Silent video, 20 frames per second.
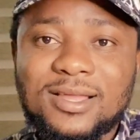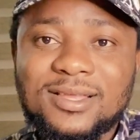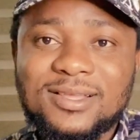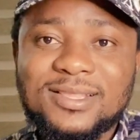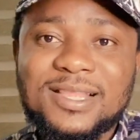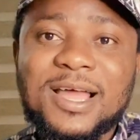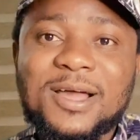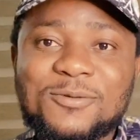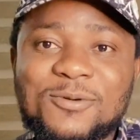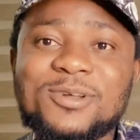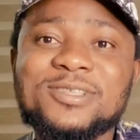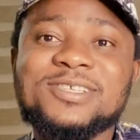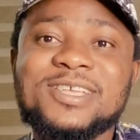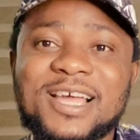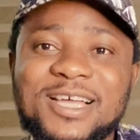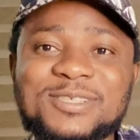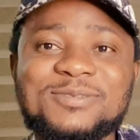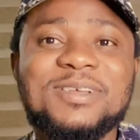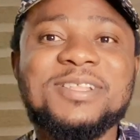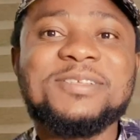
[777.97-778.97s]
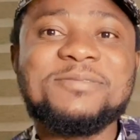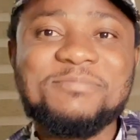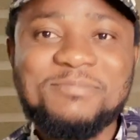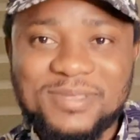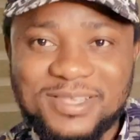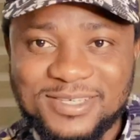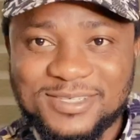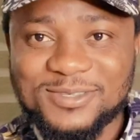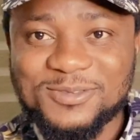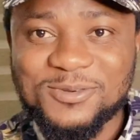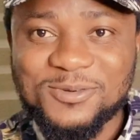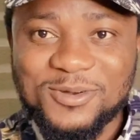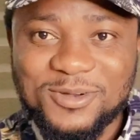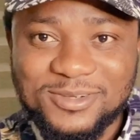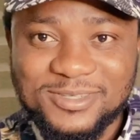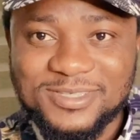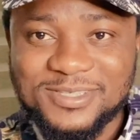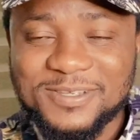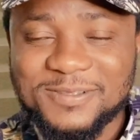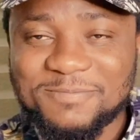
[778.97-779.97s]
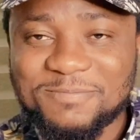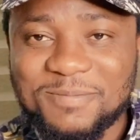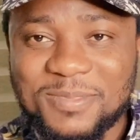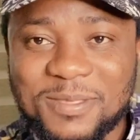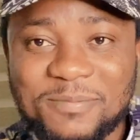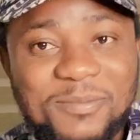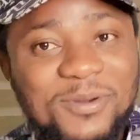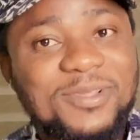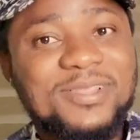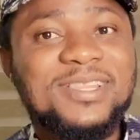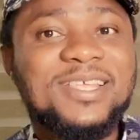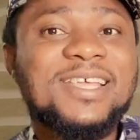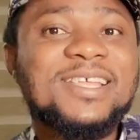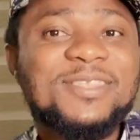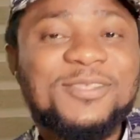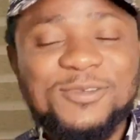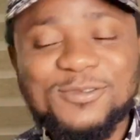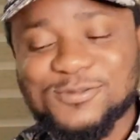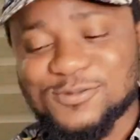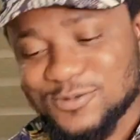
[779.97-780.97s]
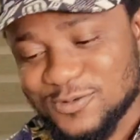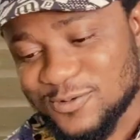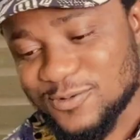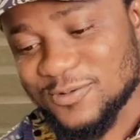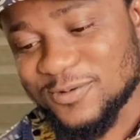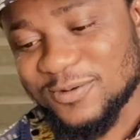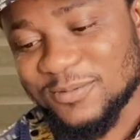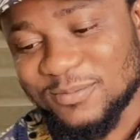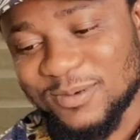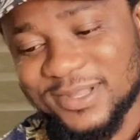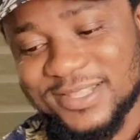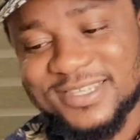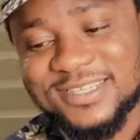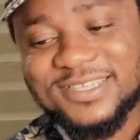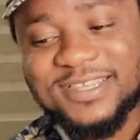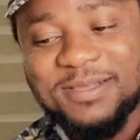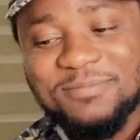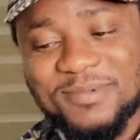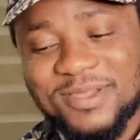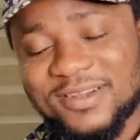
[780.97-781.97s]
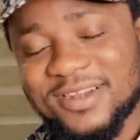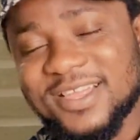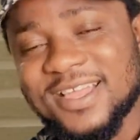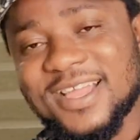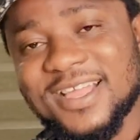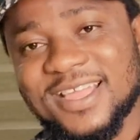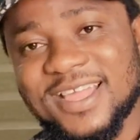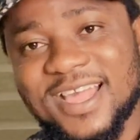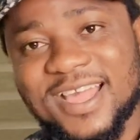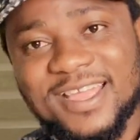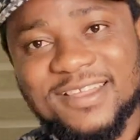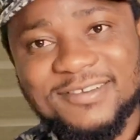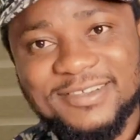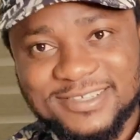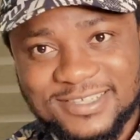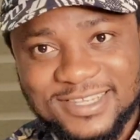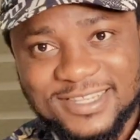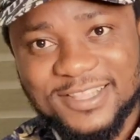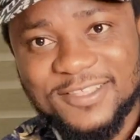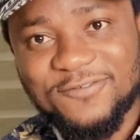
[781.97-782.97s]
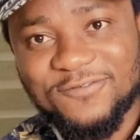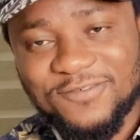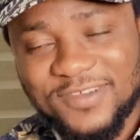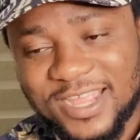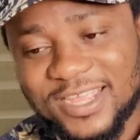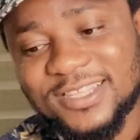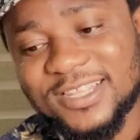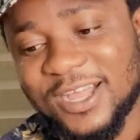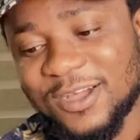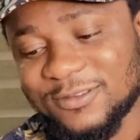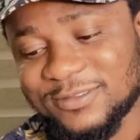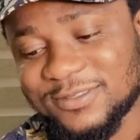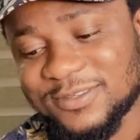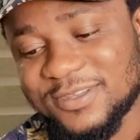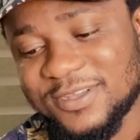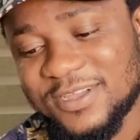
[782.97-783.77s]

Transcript: That what it actually means to us. But they don't know. But this America guy recently find out